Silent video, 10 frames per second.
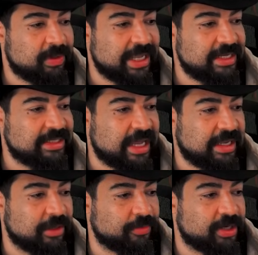place that
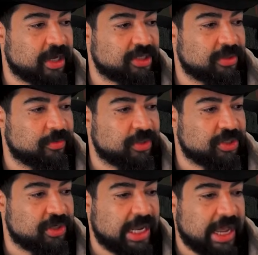heal reduction, which
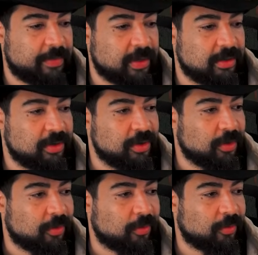should happen
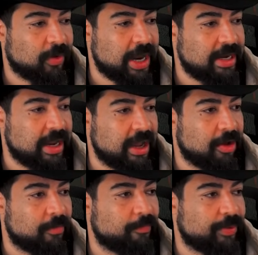right
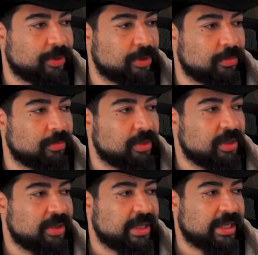now. Boom.
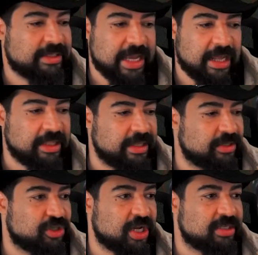Exactly
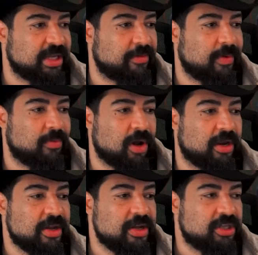just like we
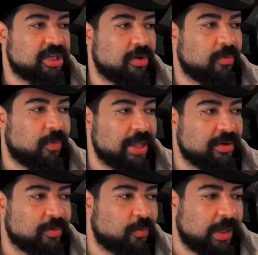want. So
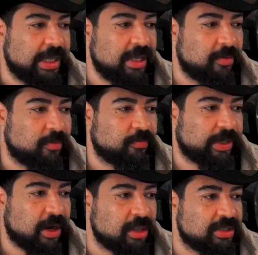whether we,
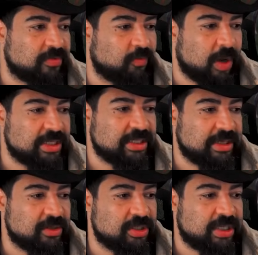regardless of what
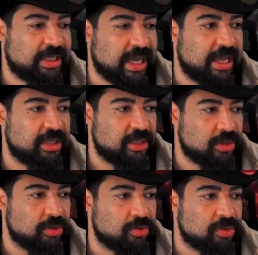skills get
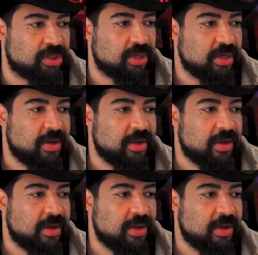used